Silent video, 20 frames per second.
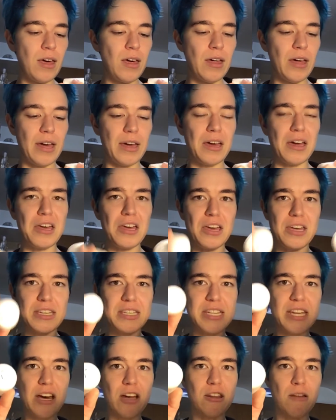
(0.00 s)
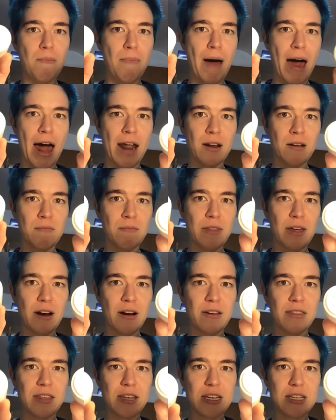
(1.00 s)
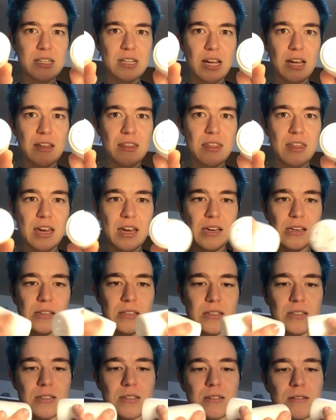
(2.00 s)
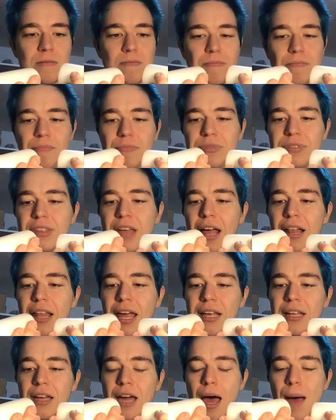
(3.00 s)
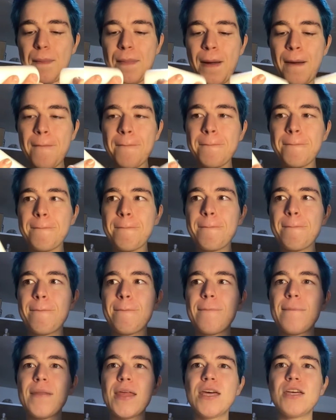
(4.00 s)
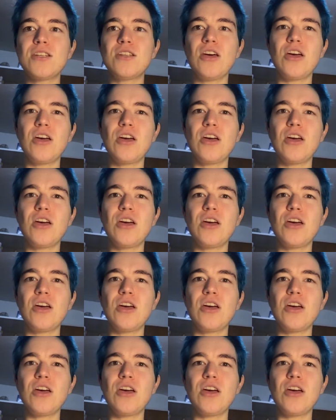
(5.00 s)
Like you can see on the bottom, there are these like things that light up. So